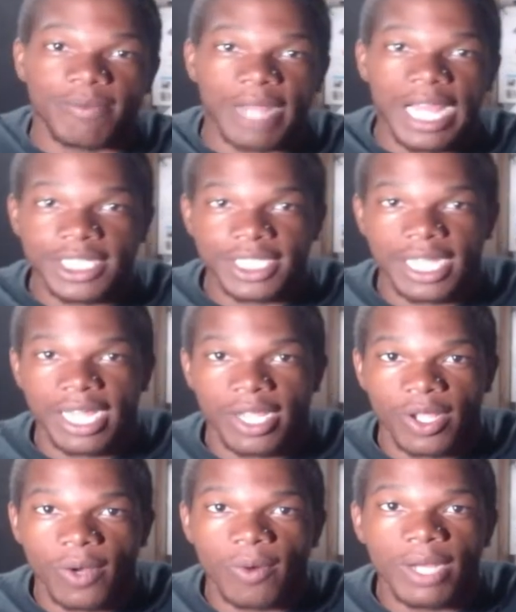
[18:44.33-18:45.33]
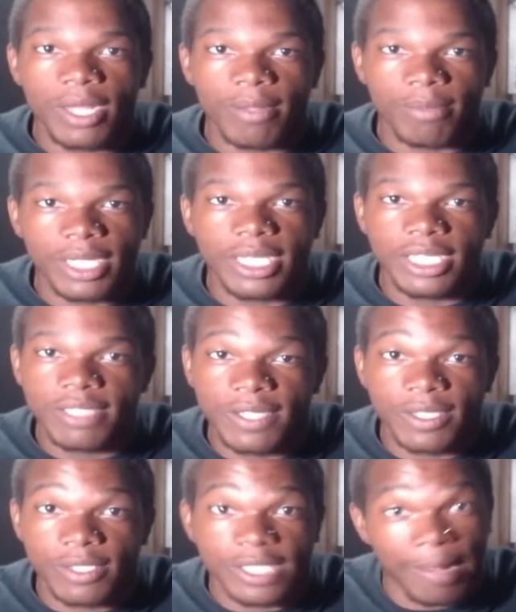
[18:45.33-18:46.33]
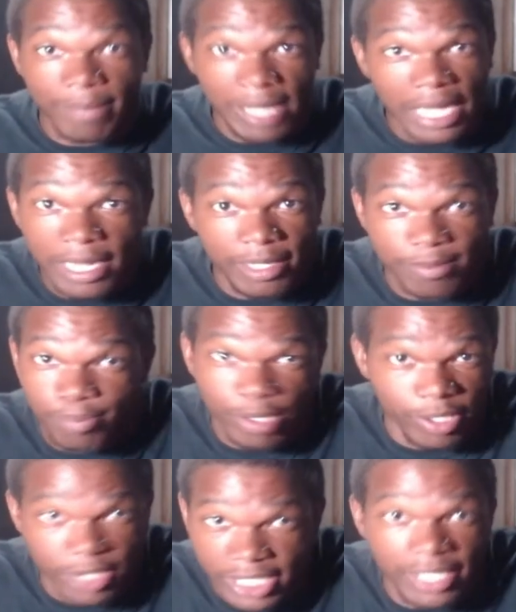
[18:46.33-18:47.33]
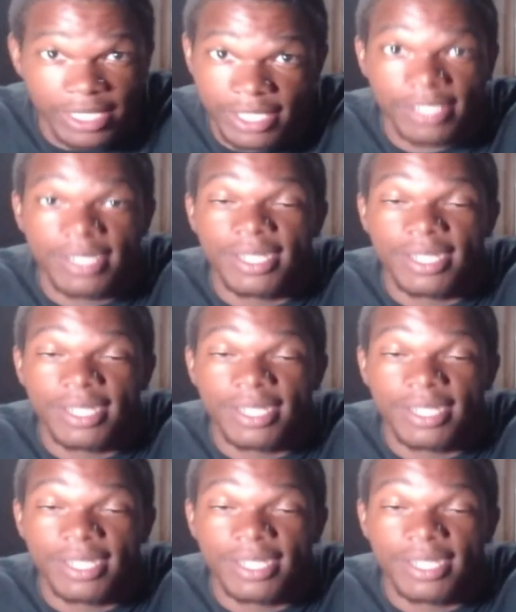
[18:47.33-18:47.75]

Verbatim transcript: as I go up in these videos. I'm not pretending.